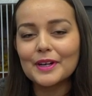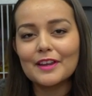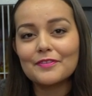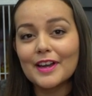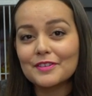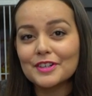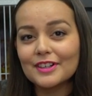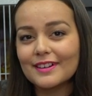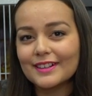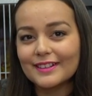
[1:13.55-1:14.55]
when I found
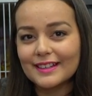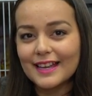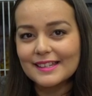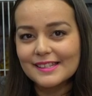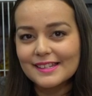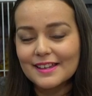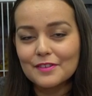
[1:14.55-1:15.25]
her on her nest